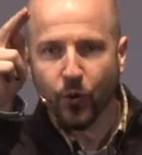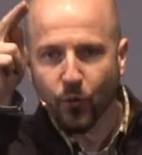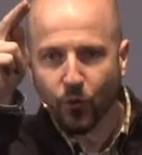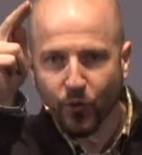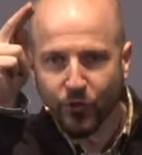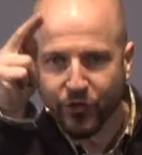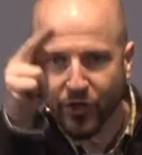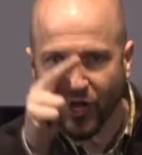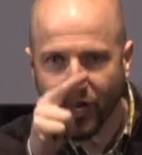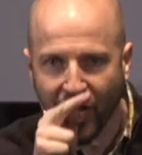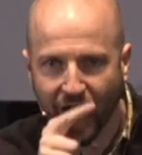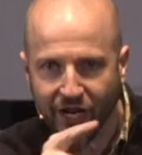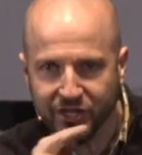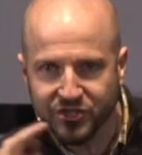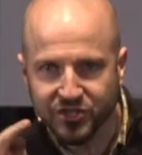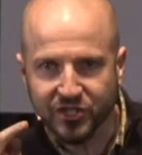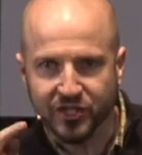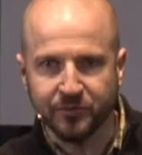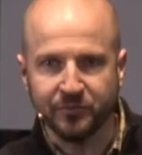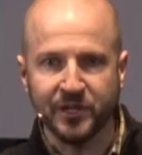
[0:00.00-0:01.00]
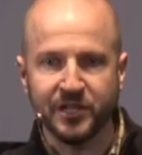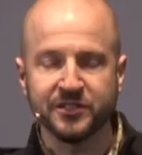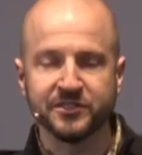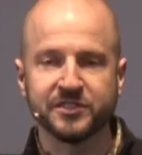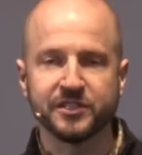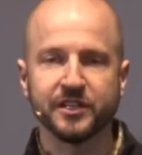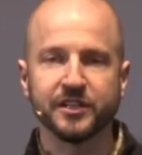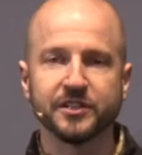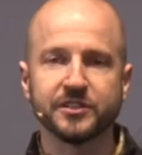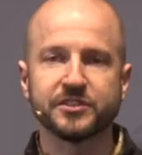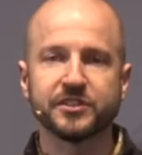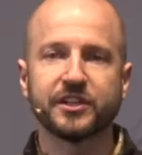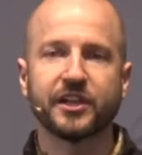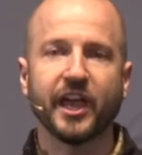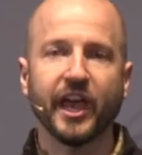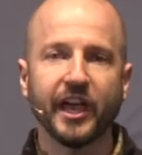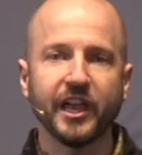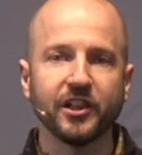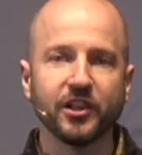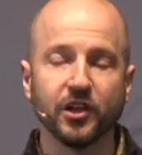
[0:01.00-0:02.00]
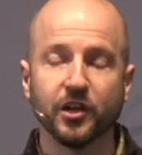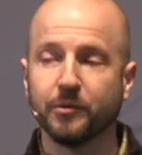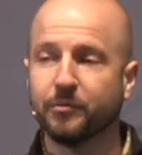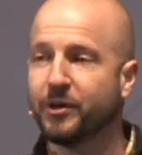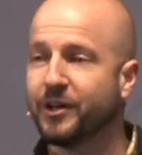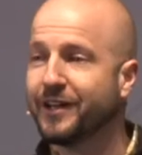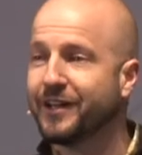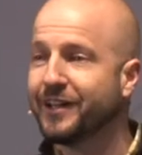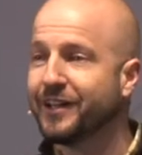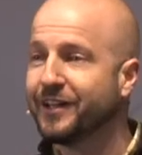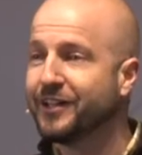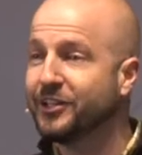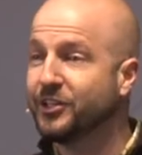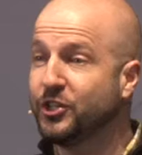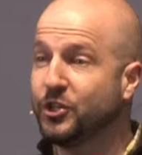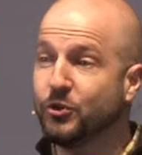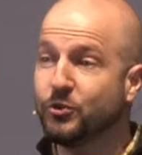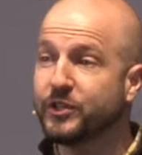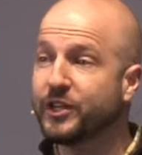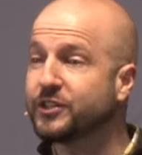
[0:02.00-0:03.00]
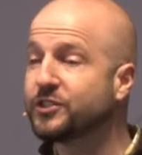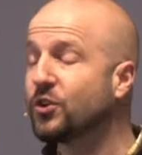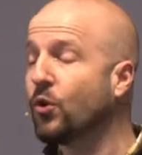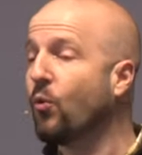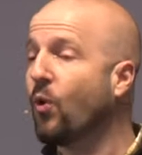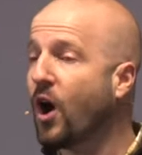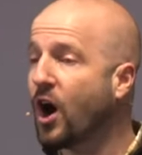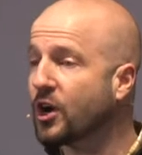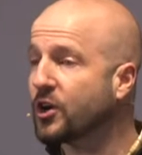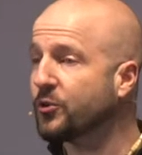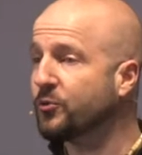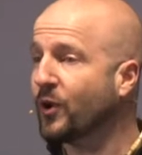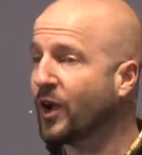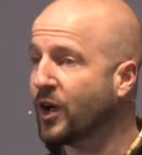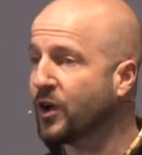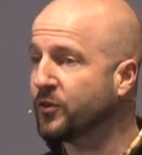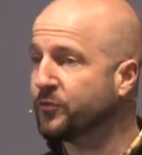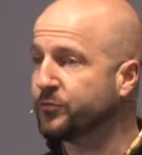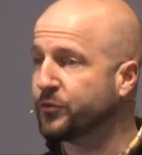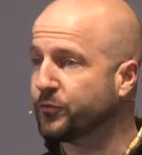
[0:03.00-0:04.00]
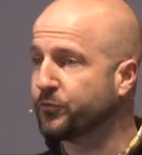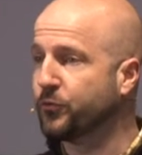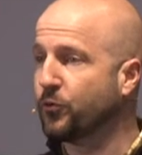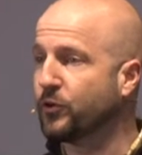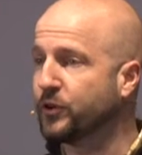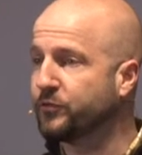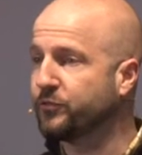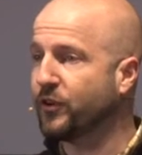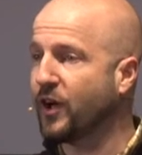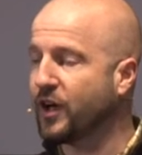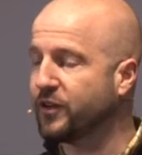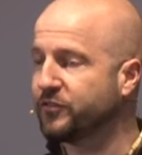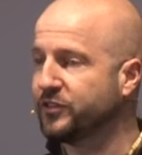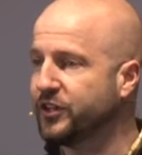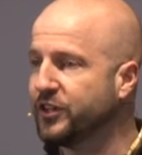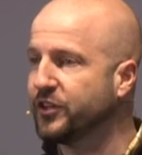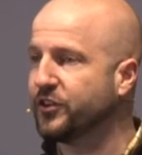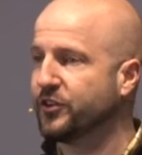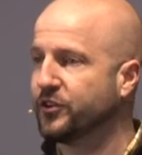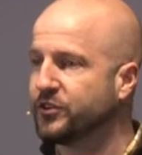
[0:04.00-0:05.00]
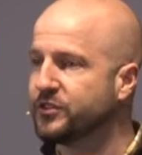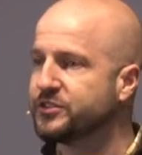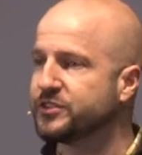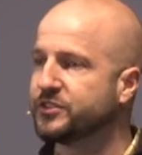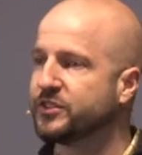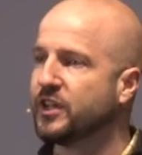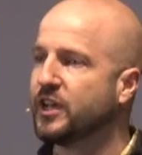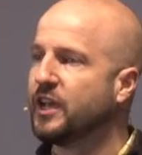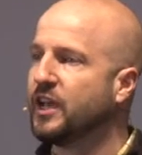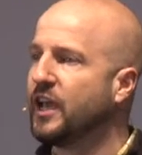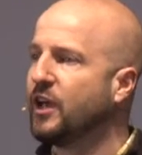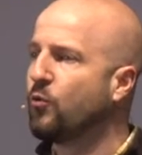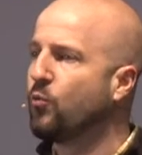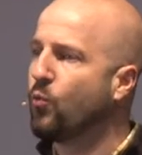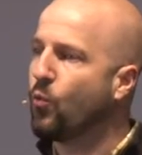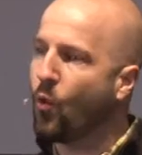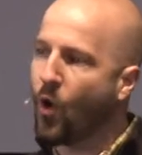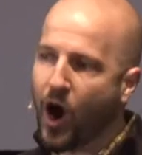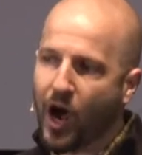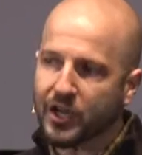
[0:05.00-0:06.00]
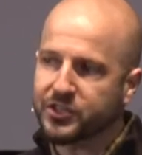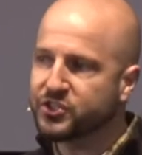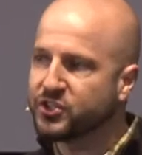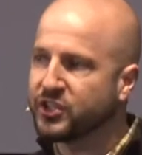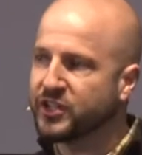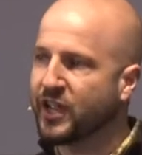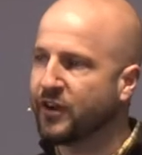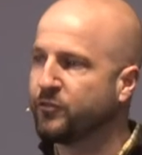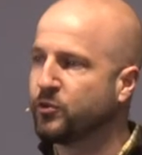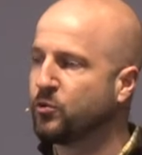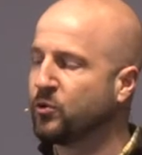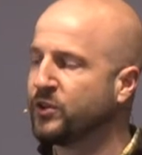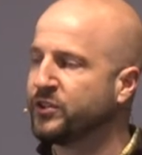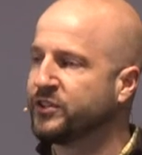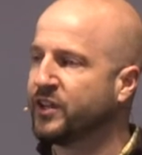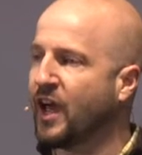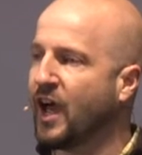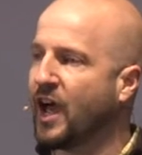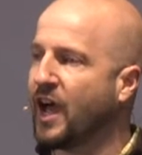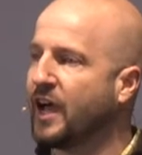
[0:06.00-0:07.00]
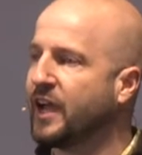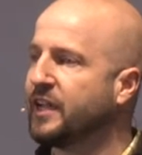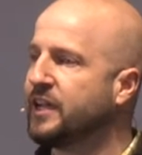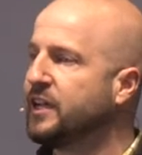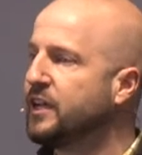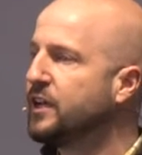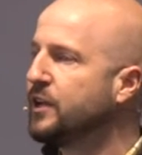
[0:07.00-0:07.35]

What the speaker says: What that actually means is, Caleb, you get to walk around for 45 years watching everyone die,